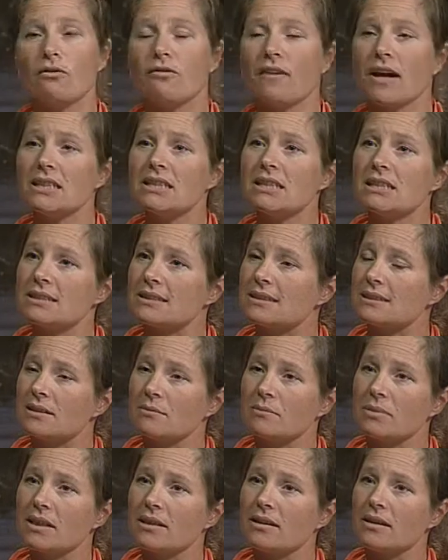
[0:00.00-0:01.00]
fainting is
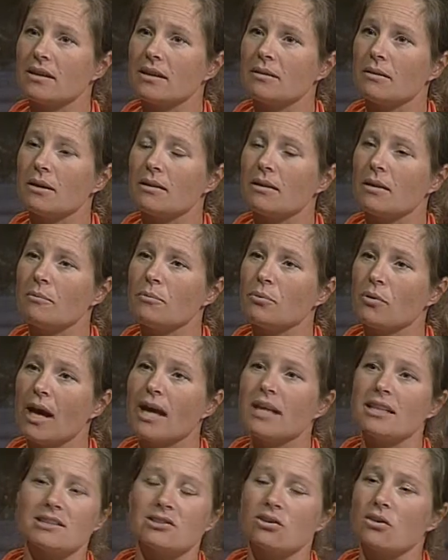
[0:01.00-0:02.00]
simply that the, the
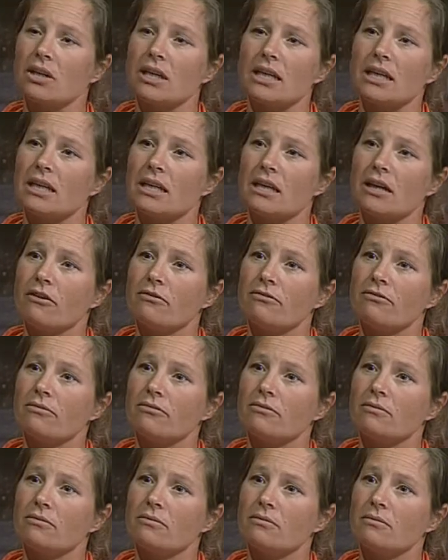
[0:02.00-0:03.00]
brain is not getting enough
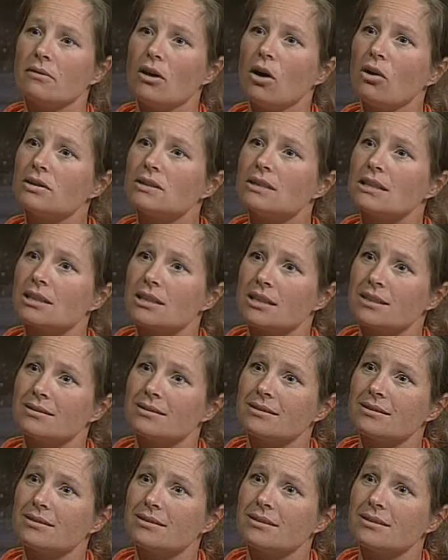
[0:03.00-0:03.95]
oxygen.